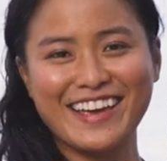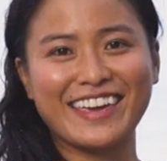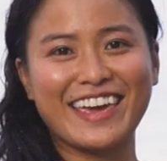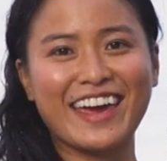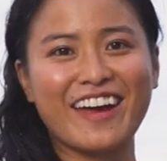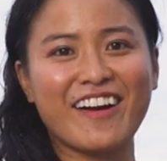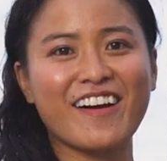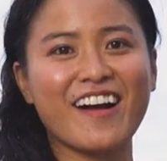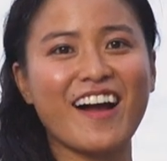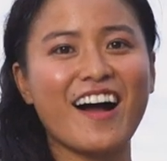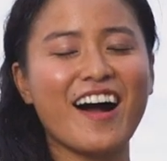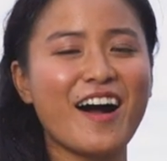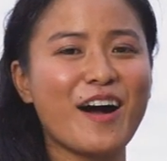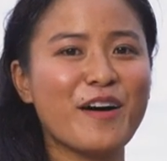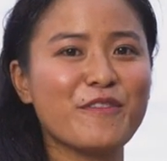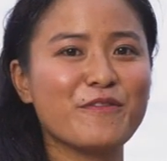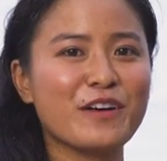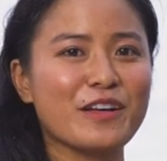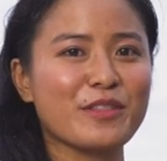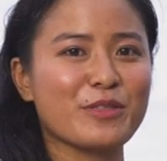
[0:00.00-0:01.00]
care
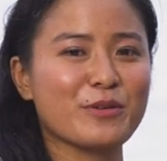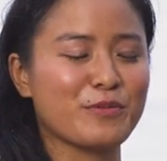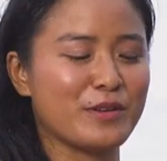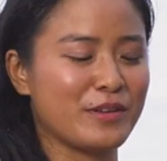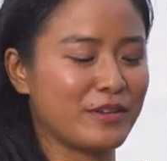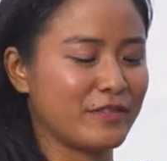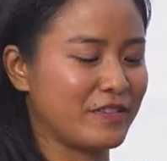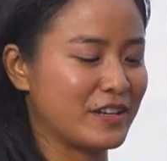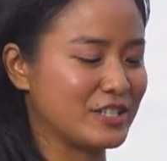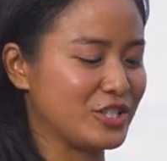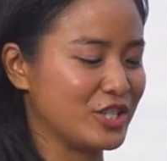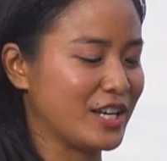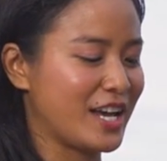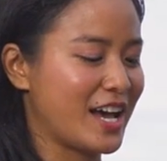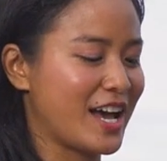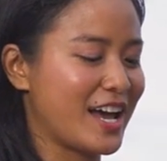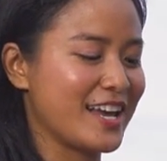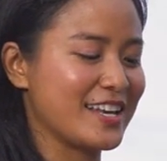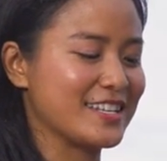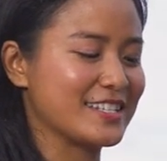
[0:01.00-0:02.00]
of the Real Veggie
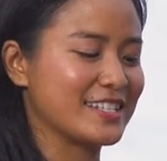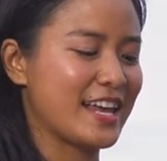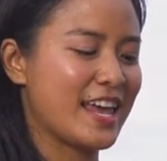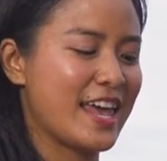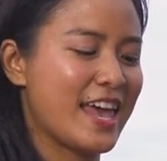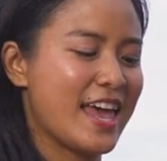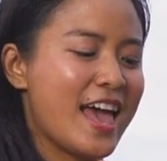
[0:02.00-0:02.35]
Guys,